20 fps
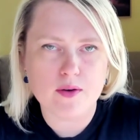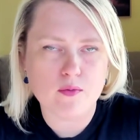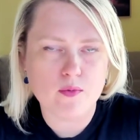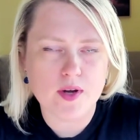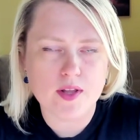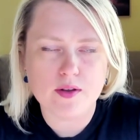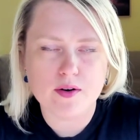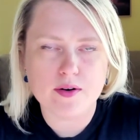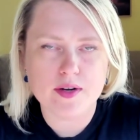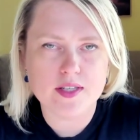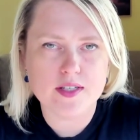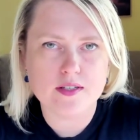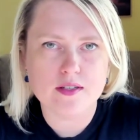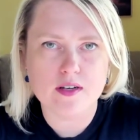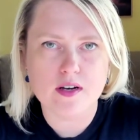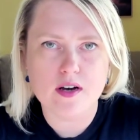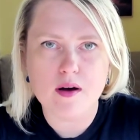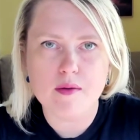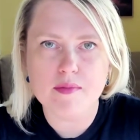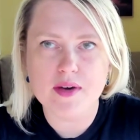Whether it's
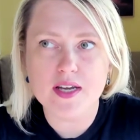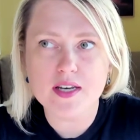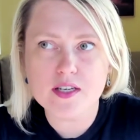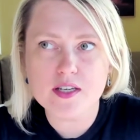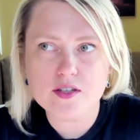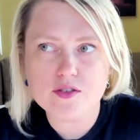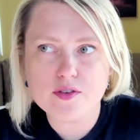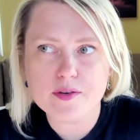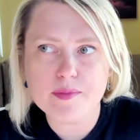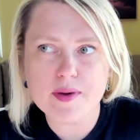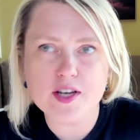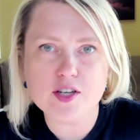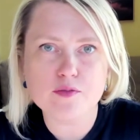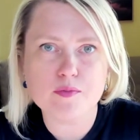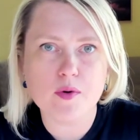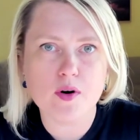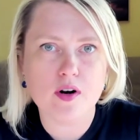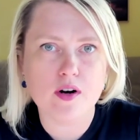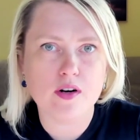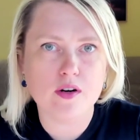industry
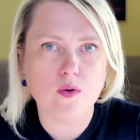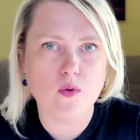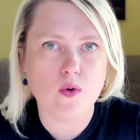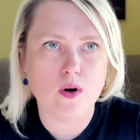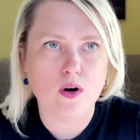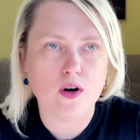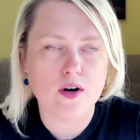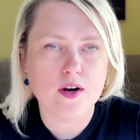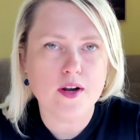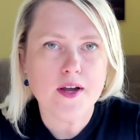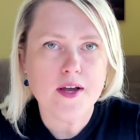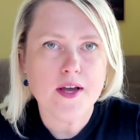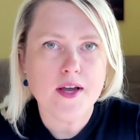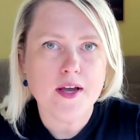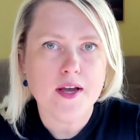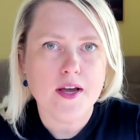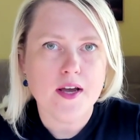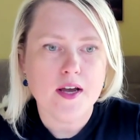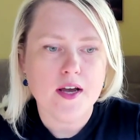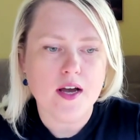benchmark or
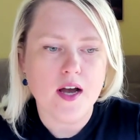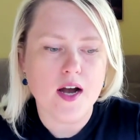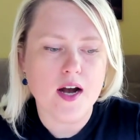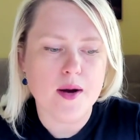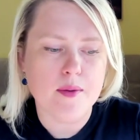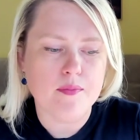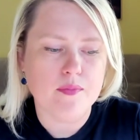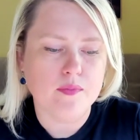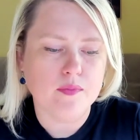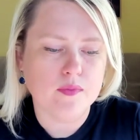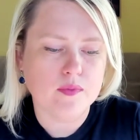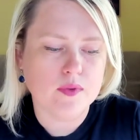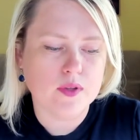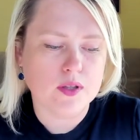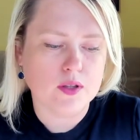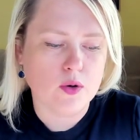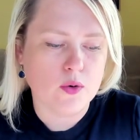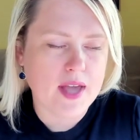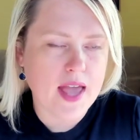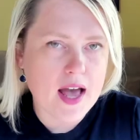
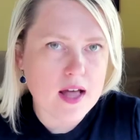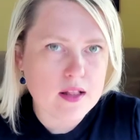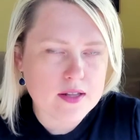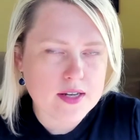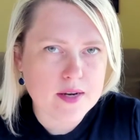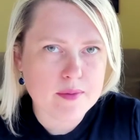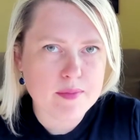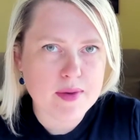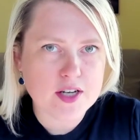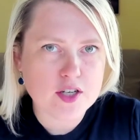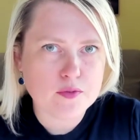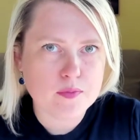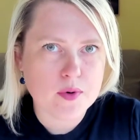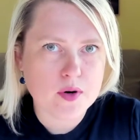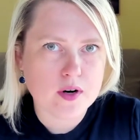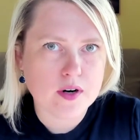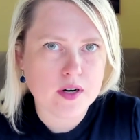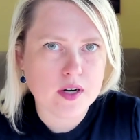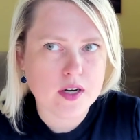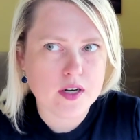locality
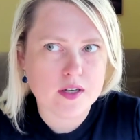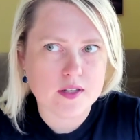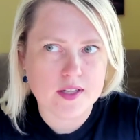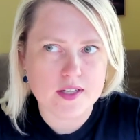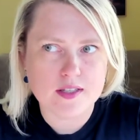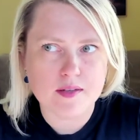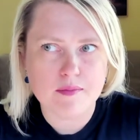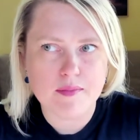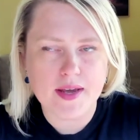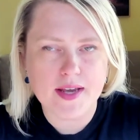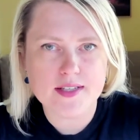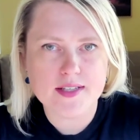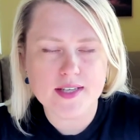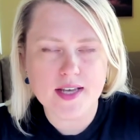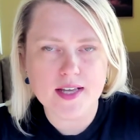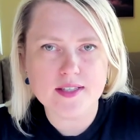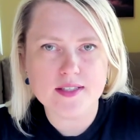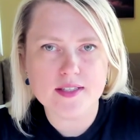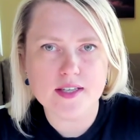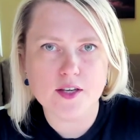benchmark. Does it make
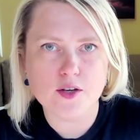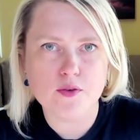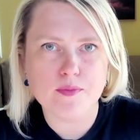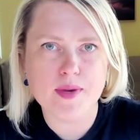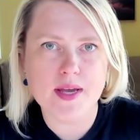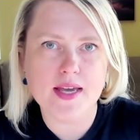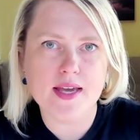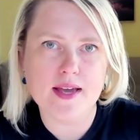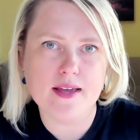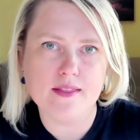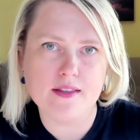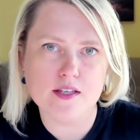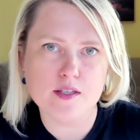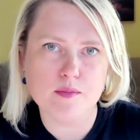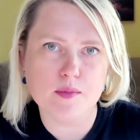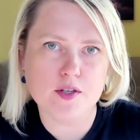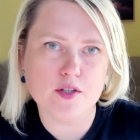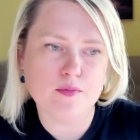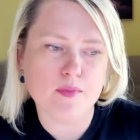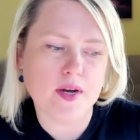sense that you're making this
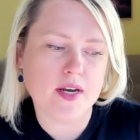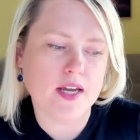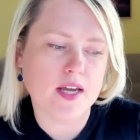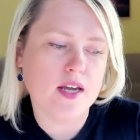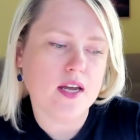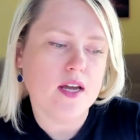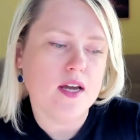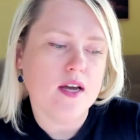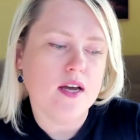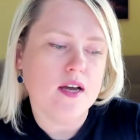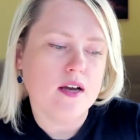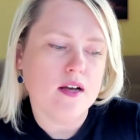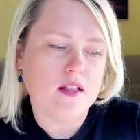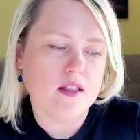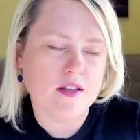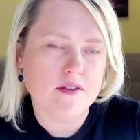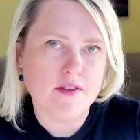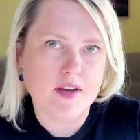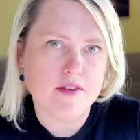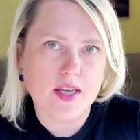much money
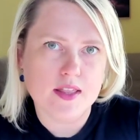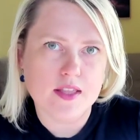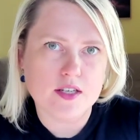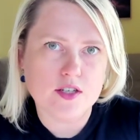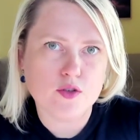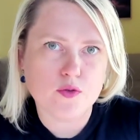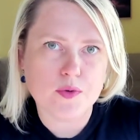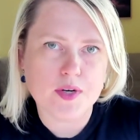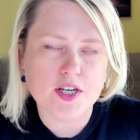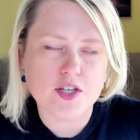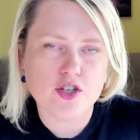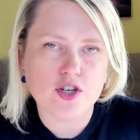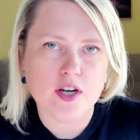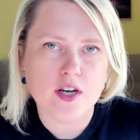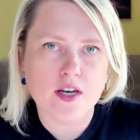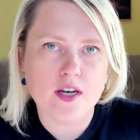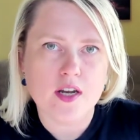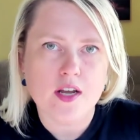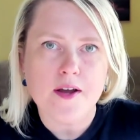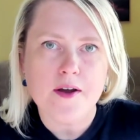living in this
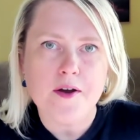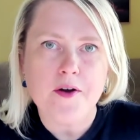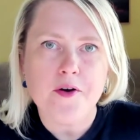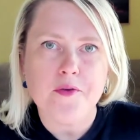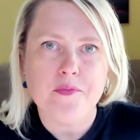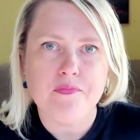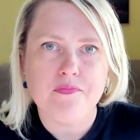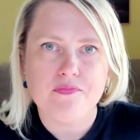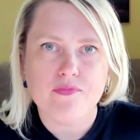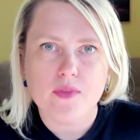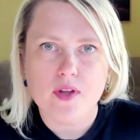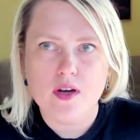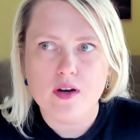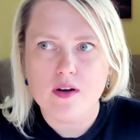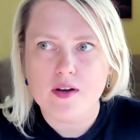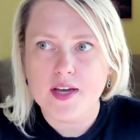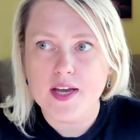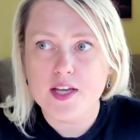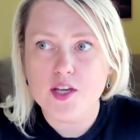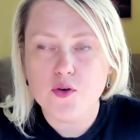region?
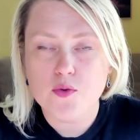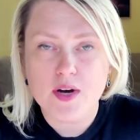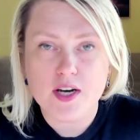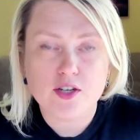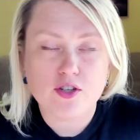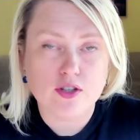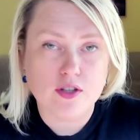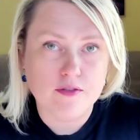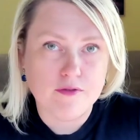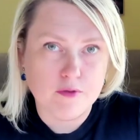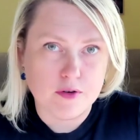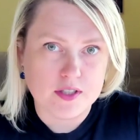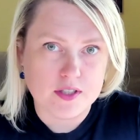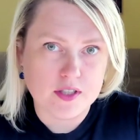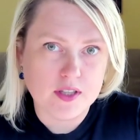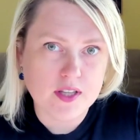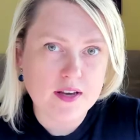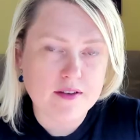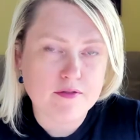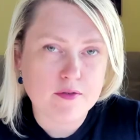Can you actually afford
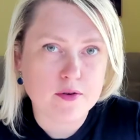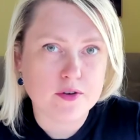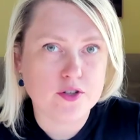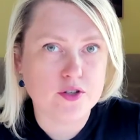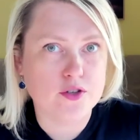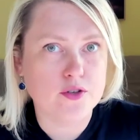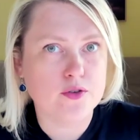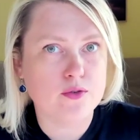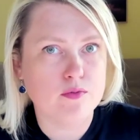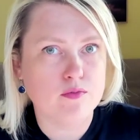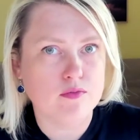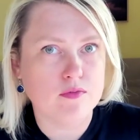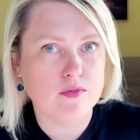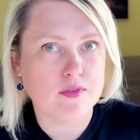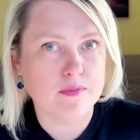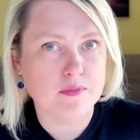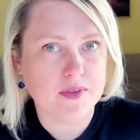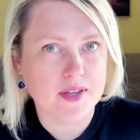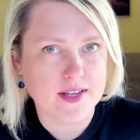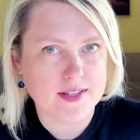to live, or do you
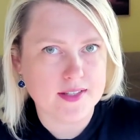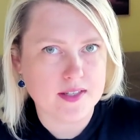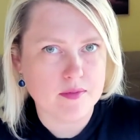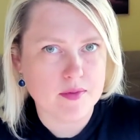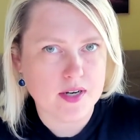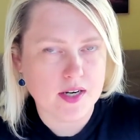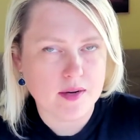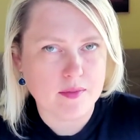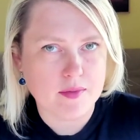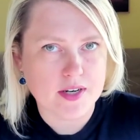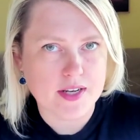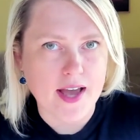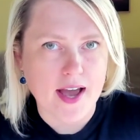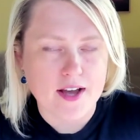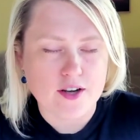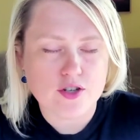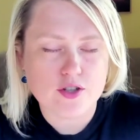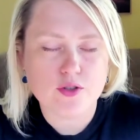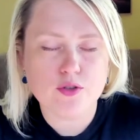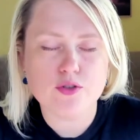get some income in cash?